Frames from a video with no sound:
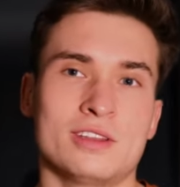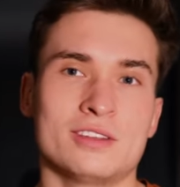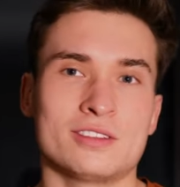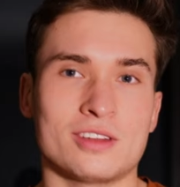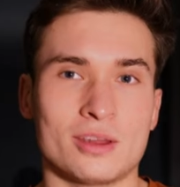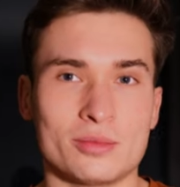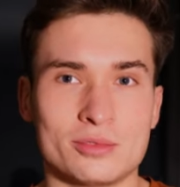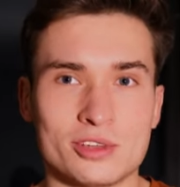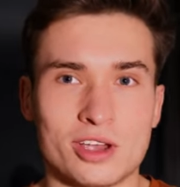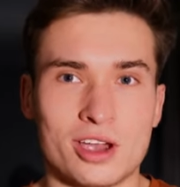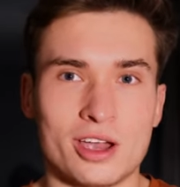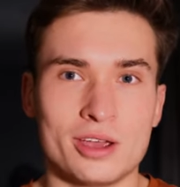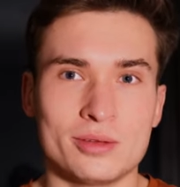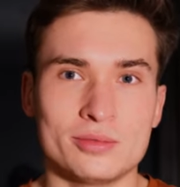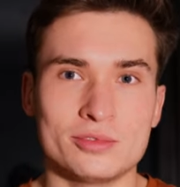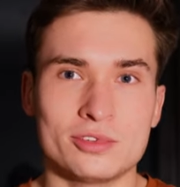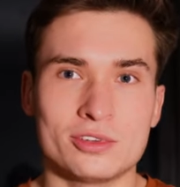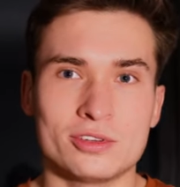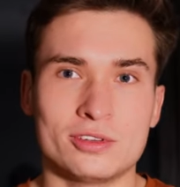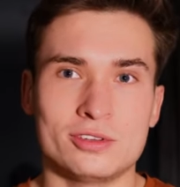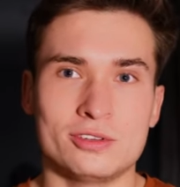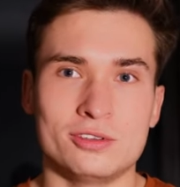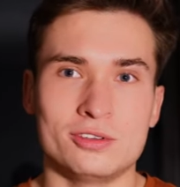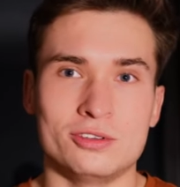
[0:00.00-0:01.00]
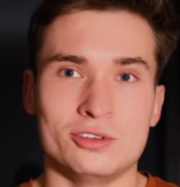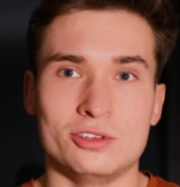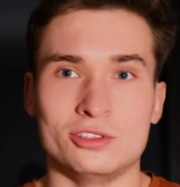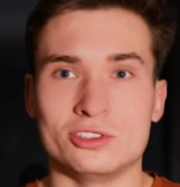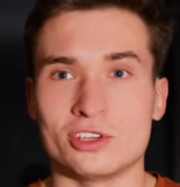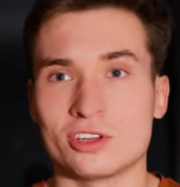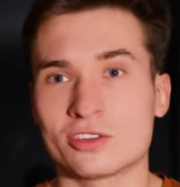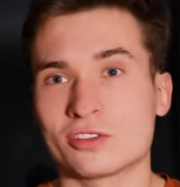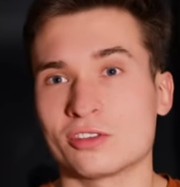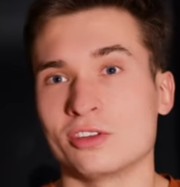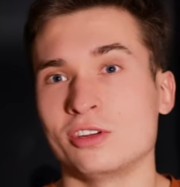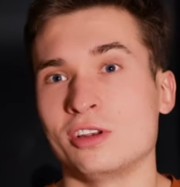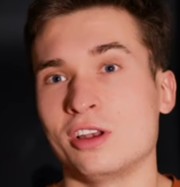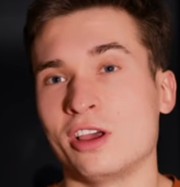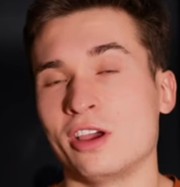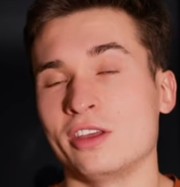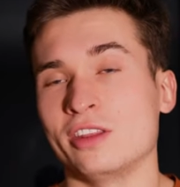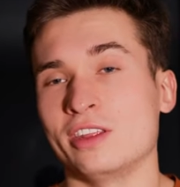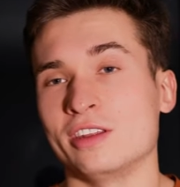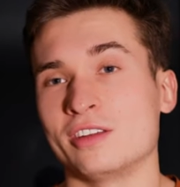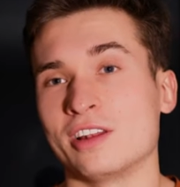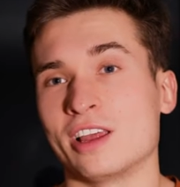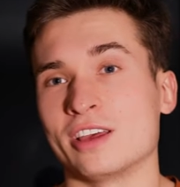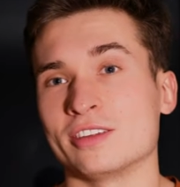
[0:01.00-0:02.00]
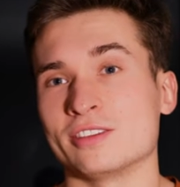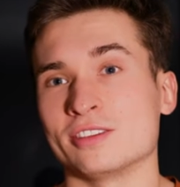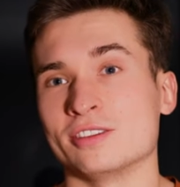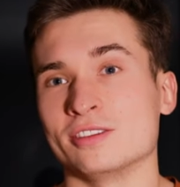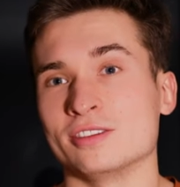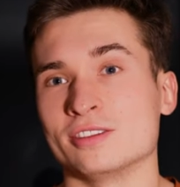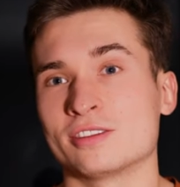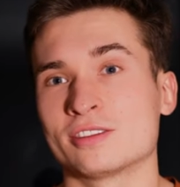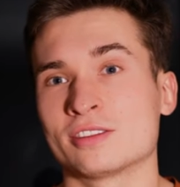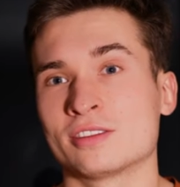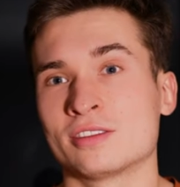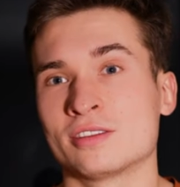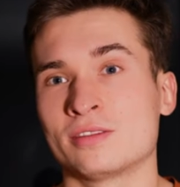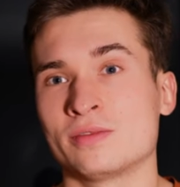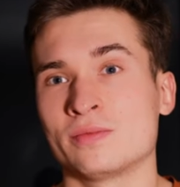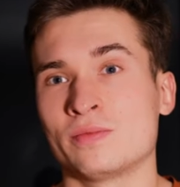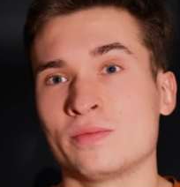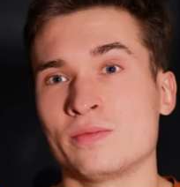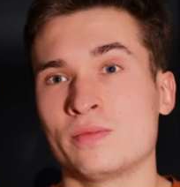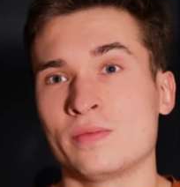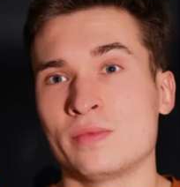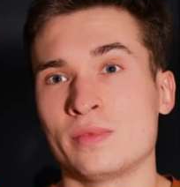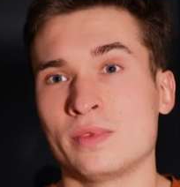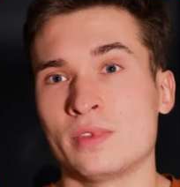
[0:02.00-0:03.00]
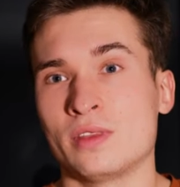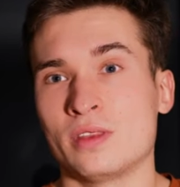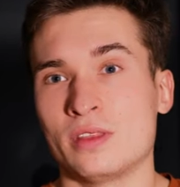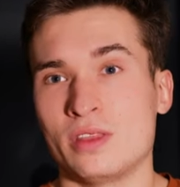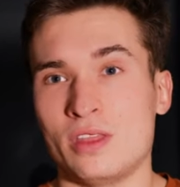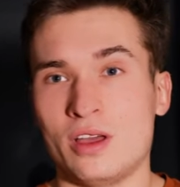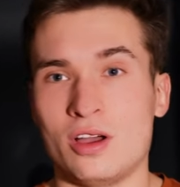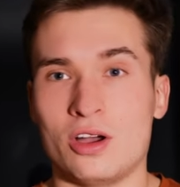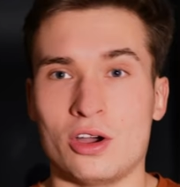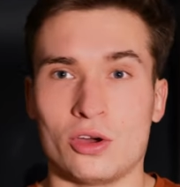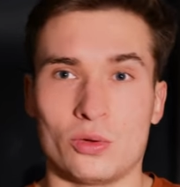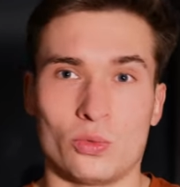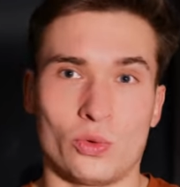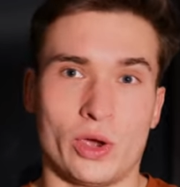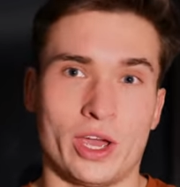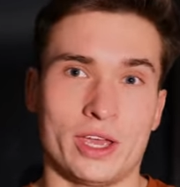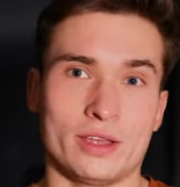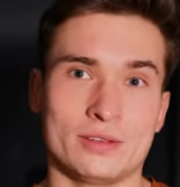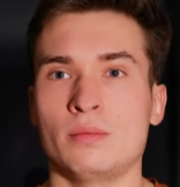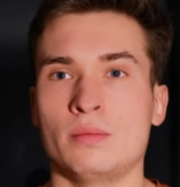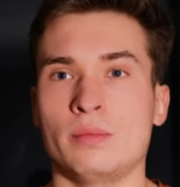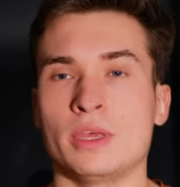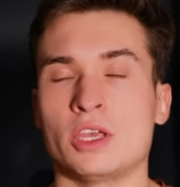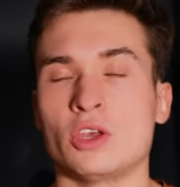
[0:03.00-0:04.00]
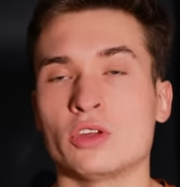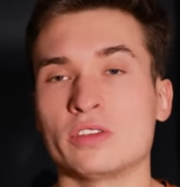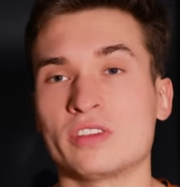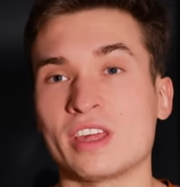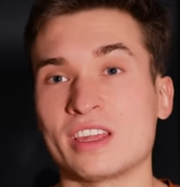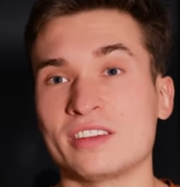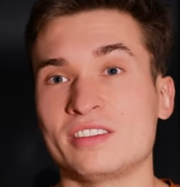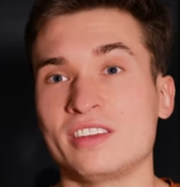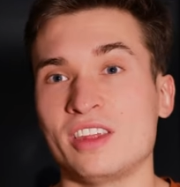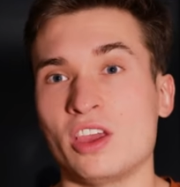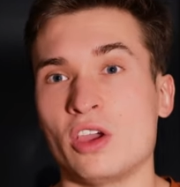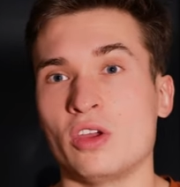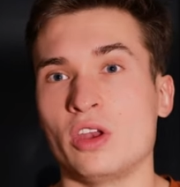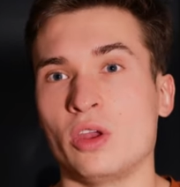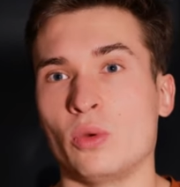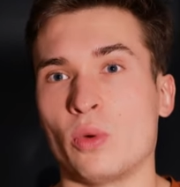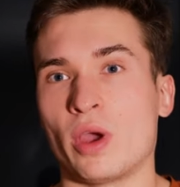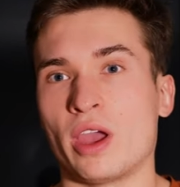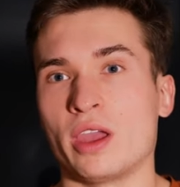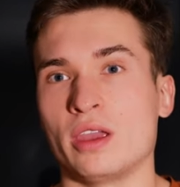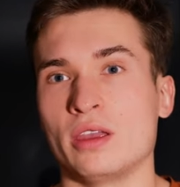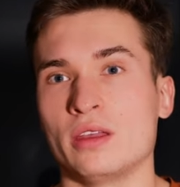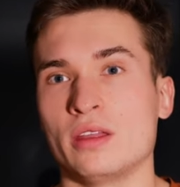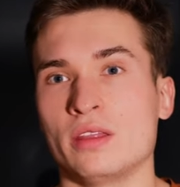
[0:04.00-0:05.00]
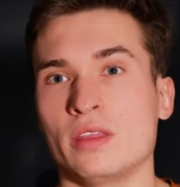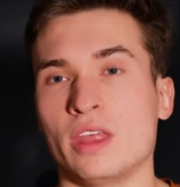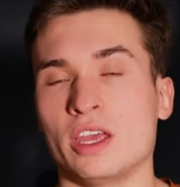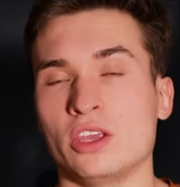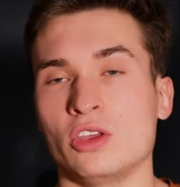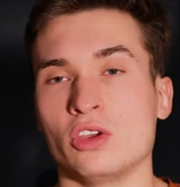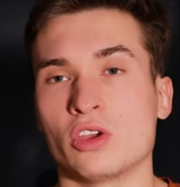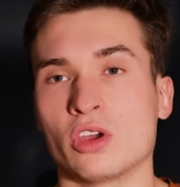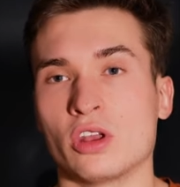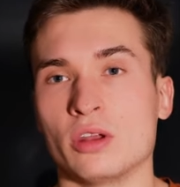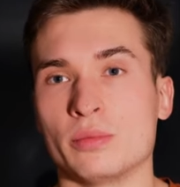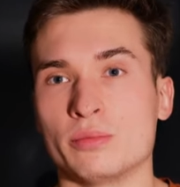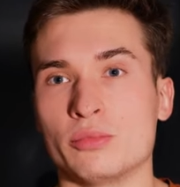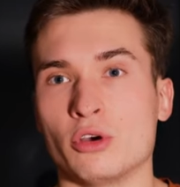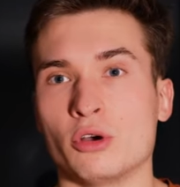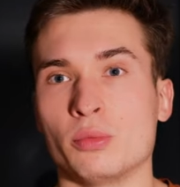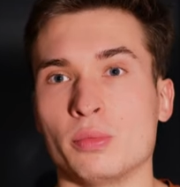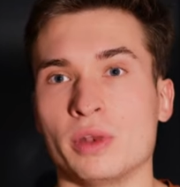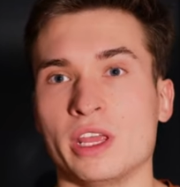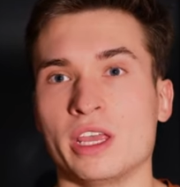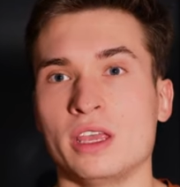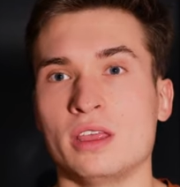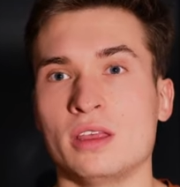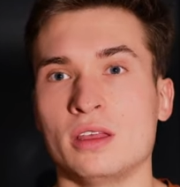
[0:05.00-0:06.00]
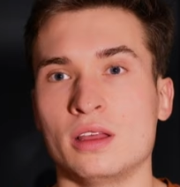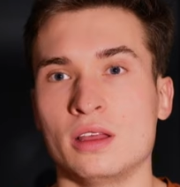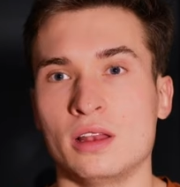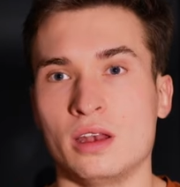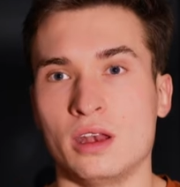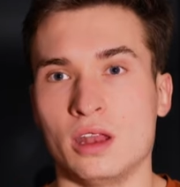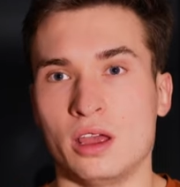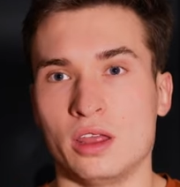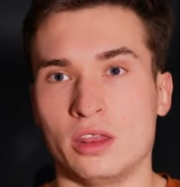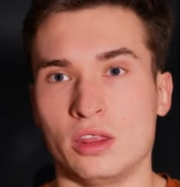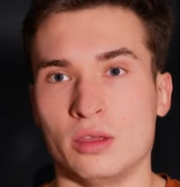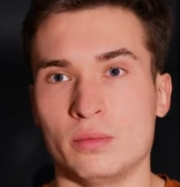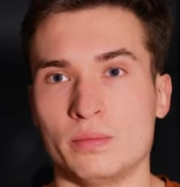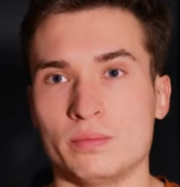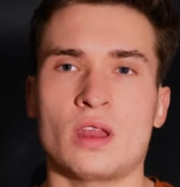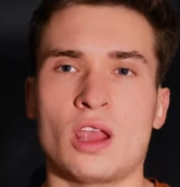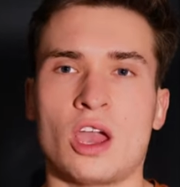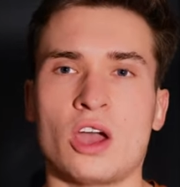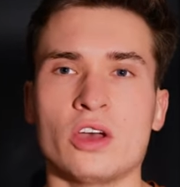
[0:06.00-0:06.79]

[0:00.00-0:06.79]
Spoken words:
sometimes you just gotta learn these lessons the hard way, because that's the only way that you're gonna properly learn them.